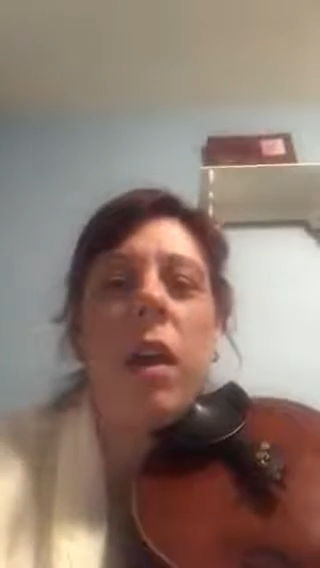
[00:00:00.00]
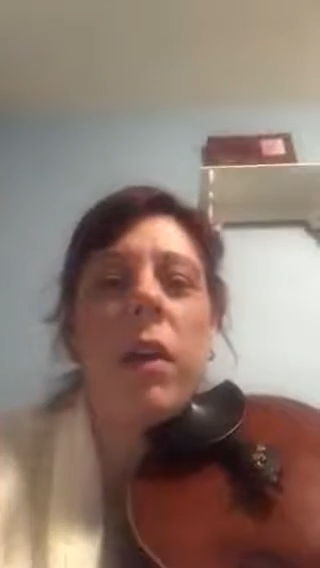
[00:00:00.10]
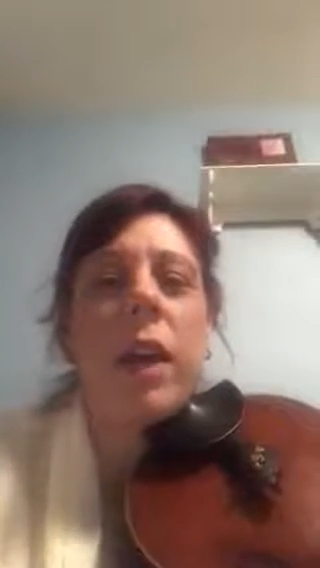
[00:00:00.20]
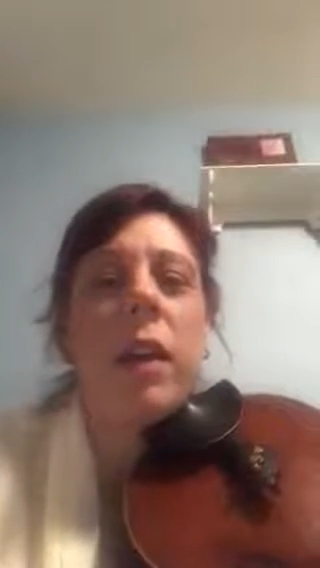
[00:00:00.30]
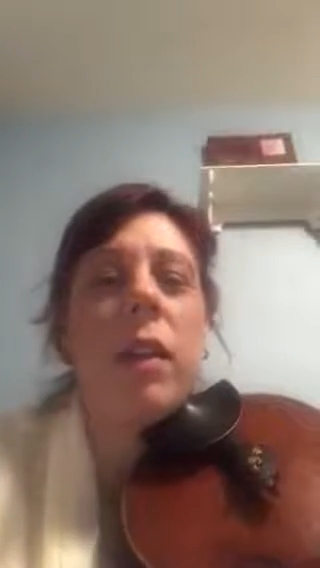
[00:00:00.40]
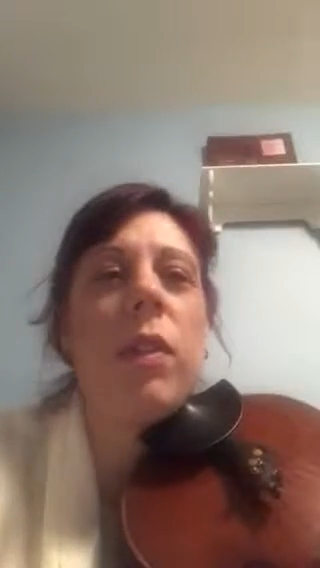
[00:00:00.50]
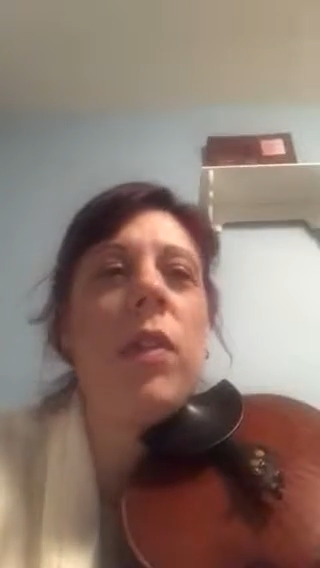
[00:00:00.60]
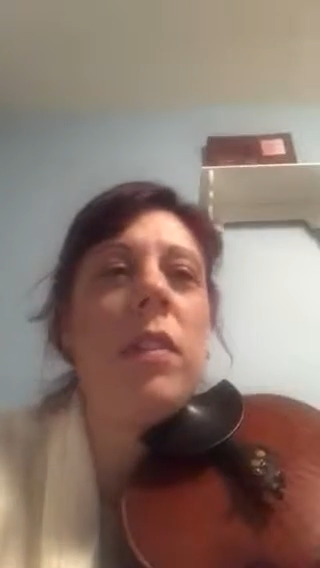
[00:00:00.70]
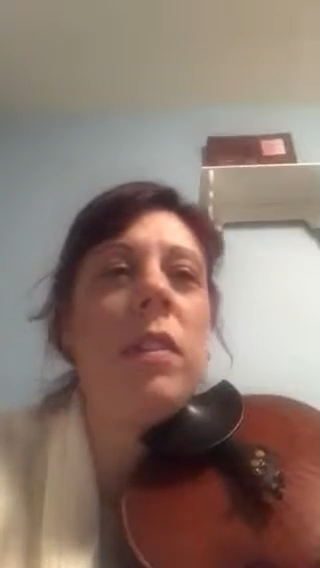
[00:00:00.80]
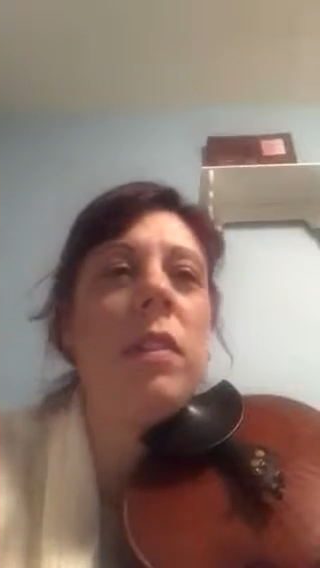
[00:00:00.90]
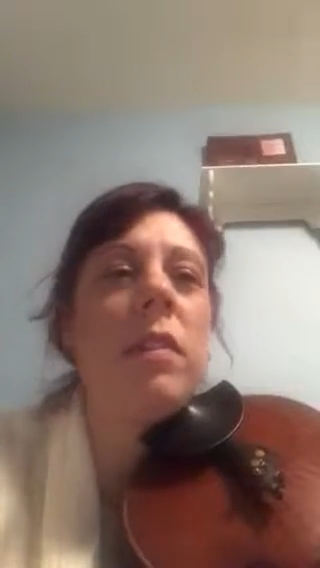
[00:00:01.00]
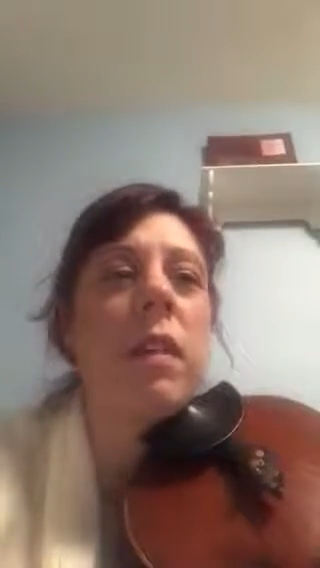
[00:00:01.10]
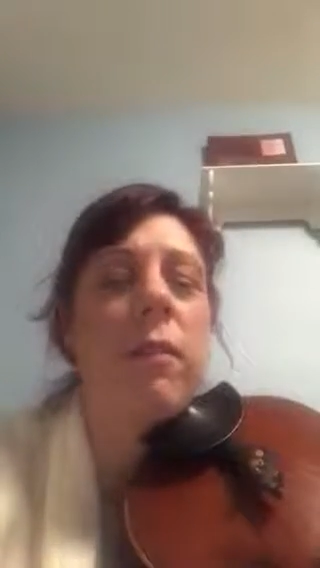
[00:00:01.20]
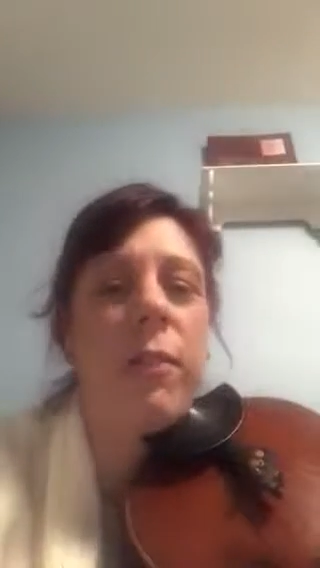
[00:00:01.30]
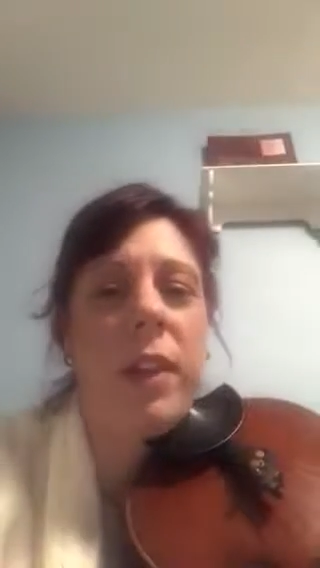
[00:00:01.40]
Okay, this is
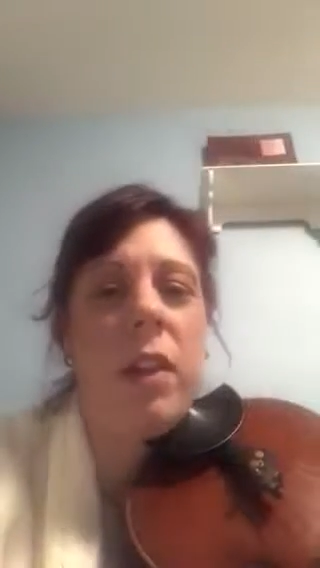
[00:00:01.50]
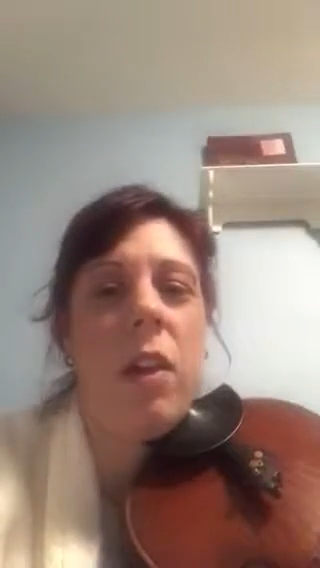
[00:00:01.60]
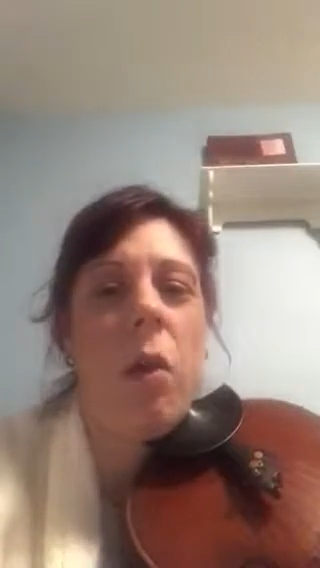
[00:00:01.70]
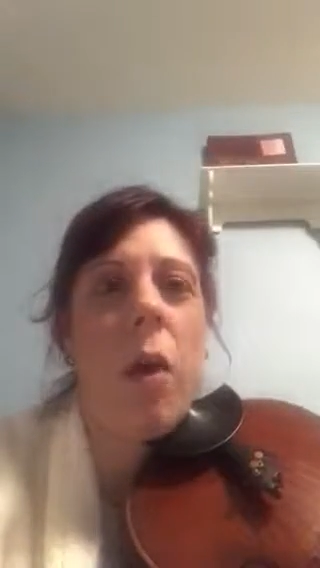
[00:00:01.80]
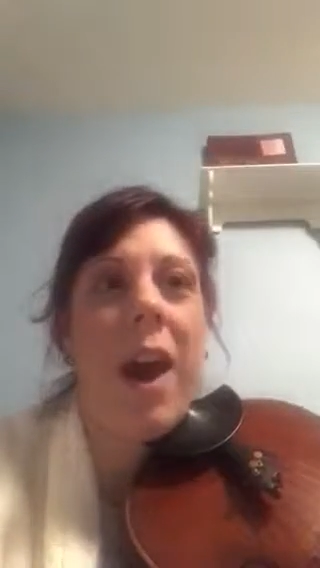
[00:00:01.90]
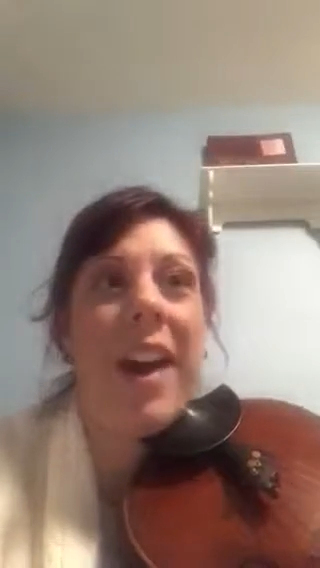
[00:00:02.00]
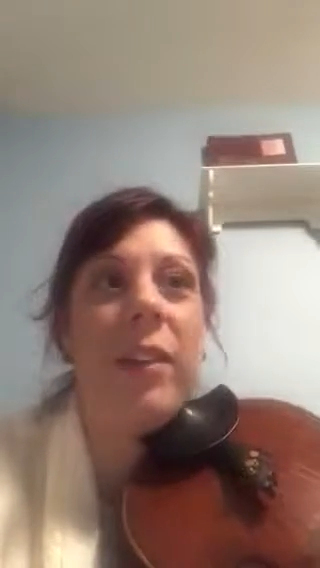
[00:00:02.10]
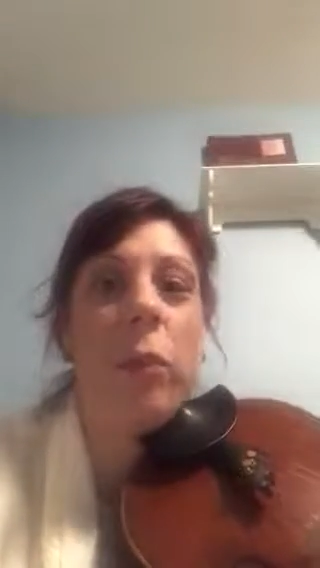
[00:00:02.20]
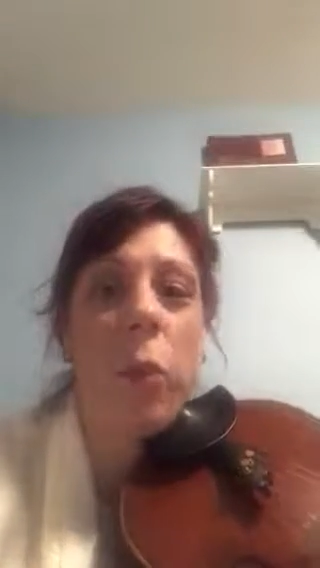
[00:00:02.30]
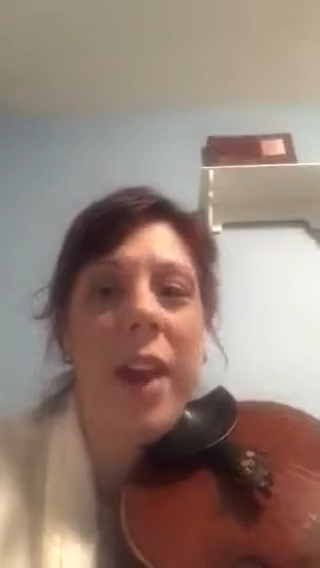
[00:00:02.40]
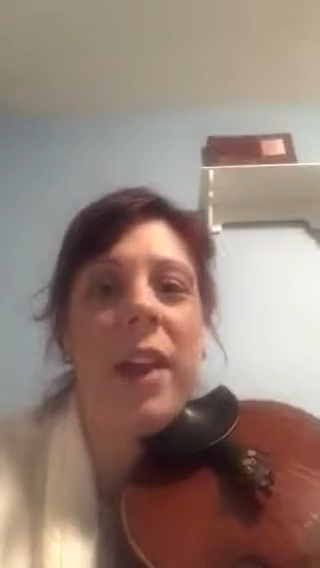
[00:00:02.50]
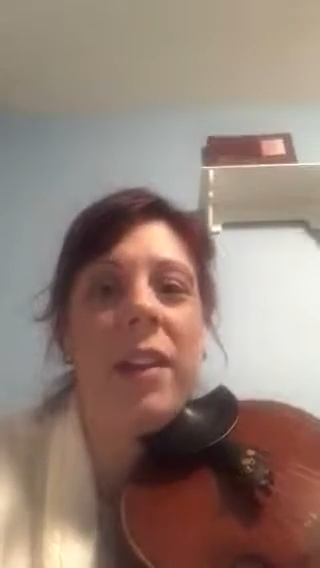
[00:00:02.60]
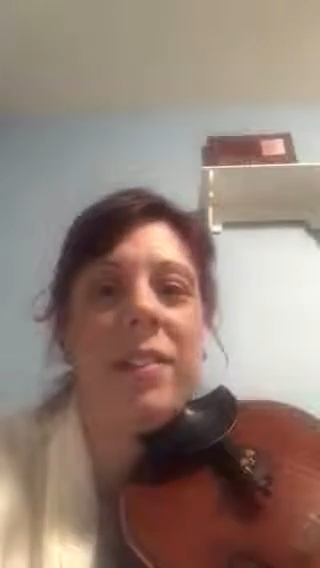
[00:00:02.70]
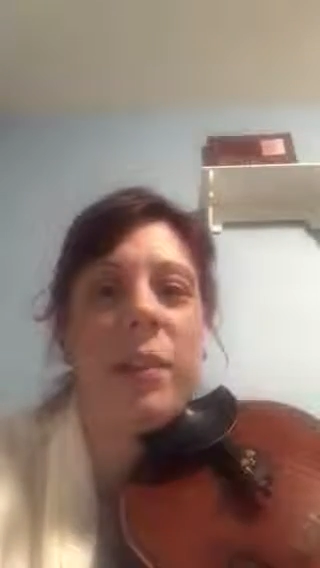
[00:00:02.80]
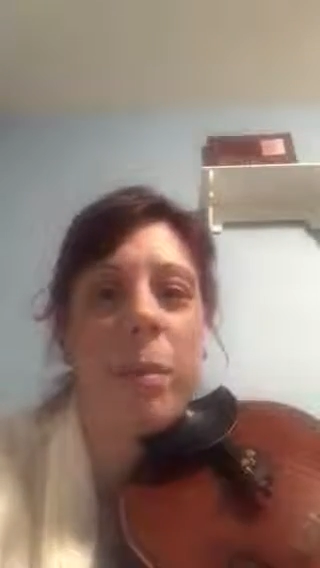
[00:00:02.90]
a video on
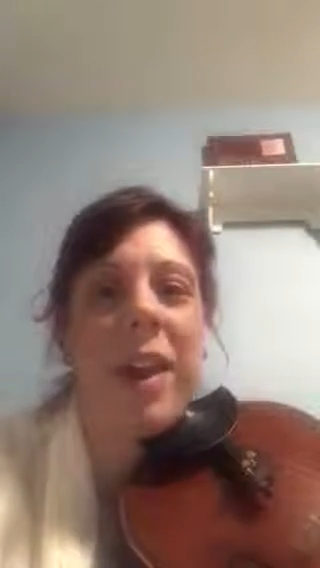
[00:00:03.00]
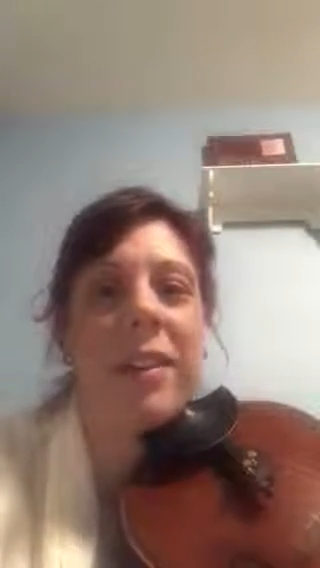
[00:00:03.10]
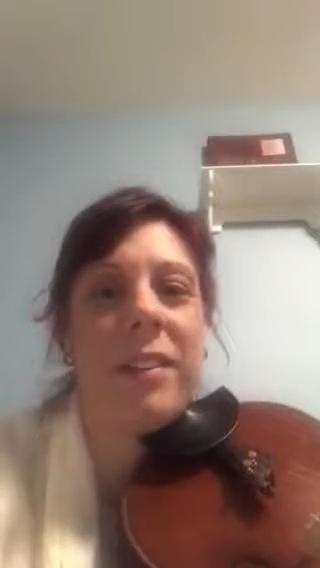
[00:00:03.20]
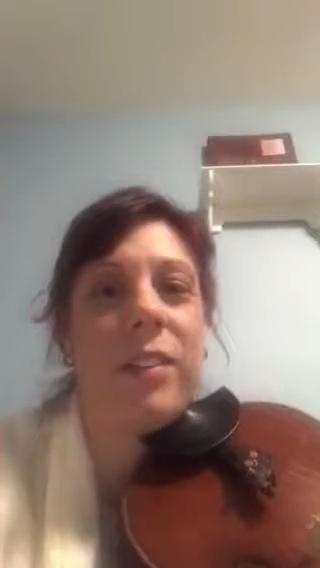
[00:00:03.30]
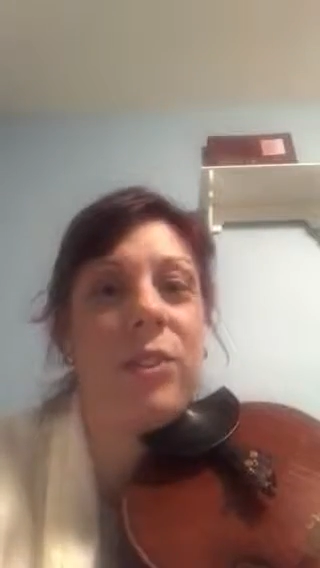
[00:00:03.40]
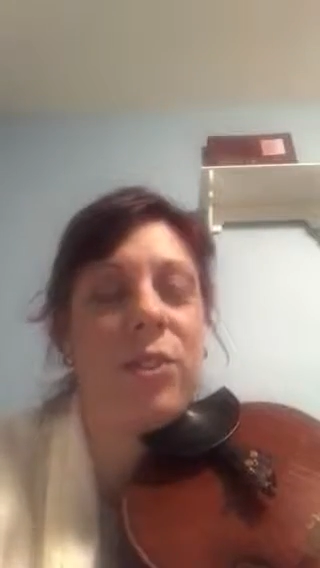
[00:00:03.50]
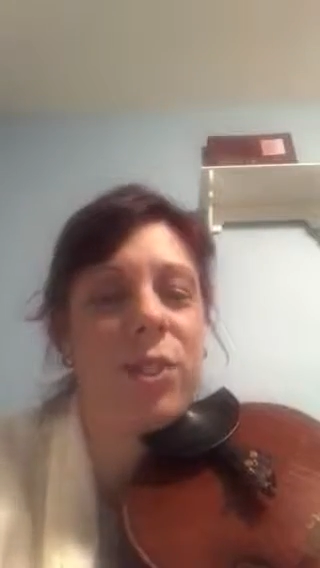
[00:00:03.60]
ways to practice